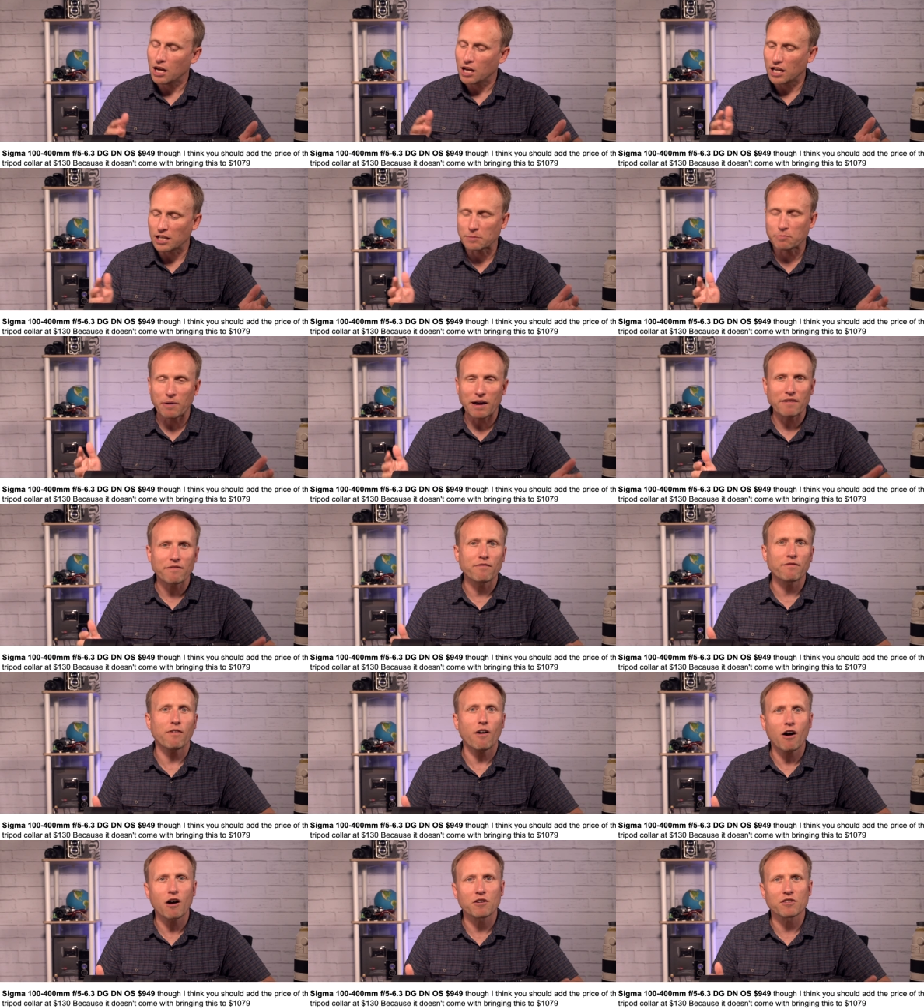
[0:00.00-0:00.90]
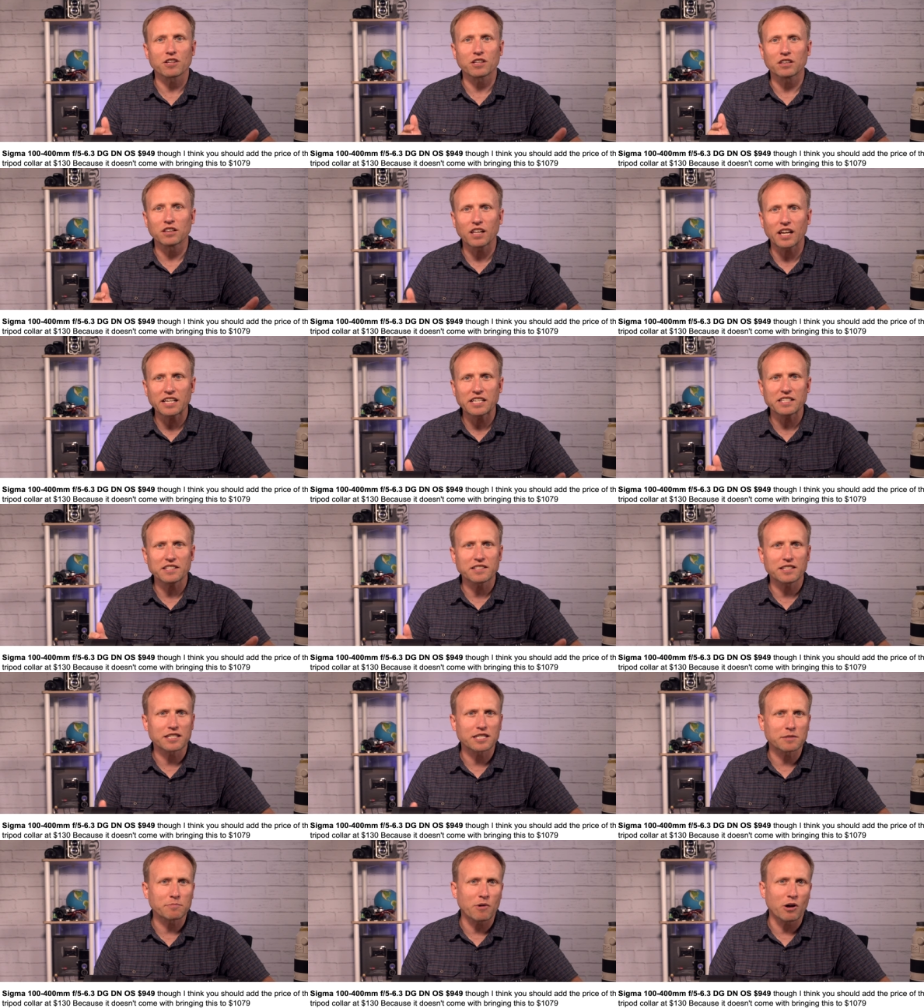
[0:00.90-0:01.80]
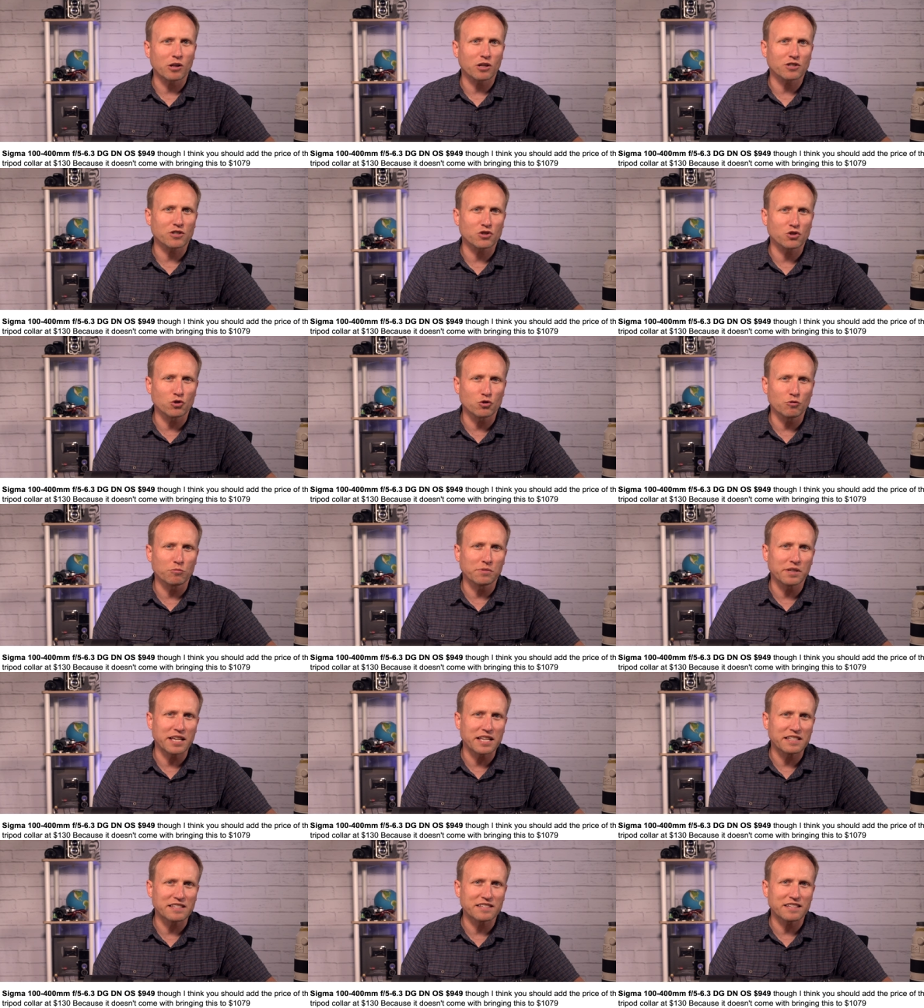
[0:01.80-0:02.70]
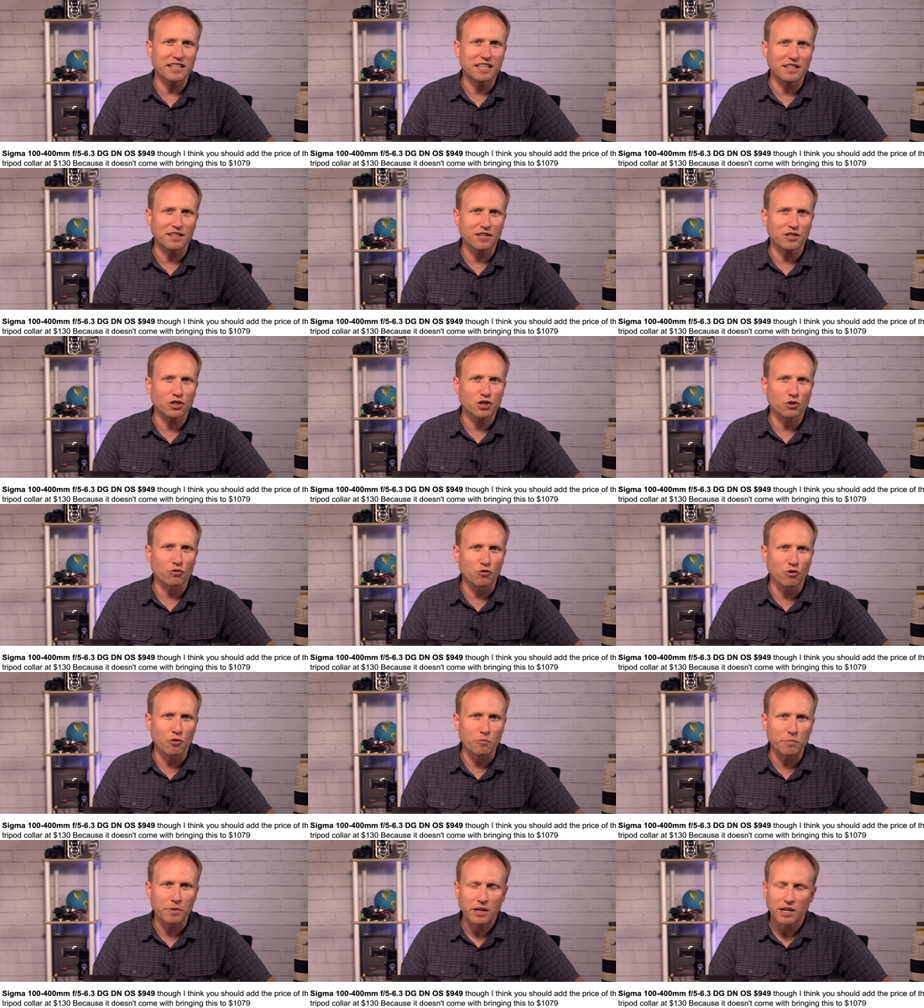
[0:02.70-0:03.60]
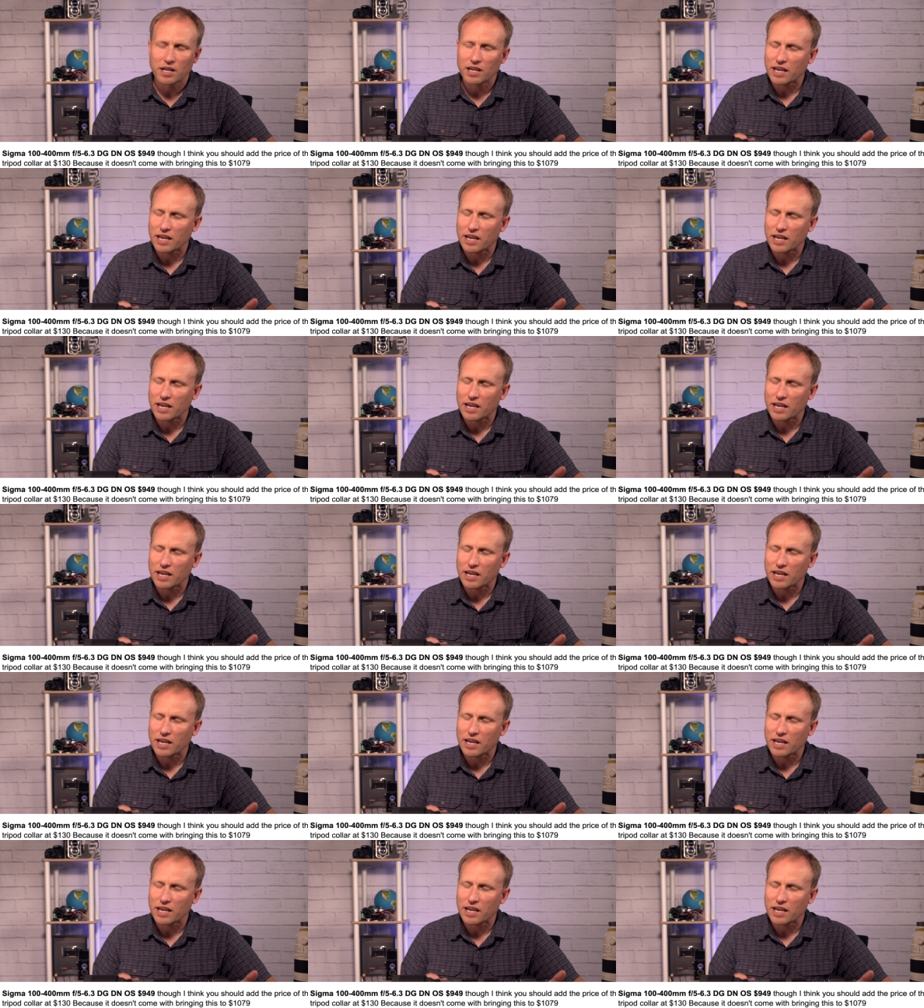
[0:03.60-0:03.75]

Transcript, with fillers: It's by far the lightest and smallest zoom lens in this group.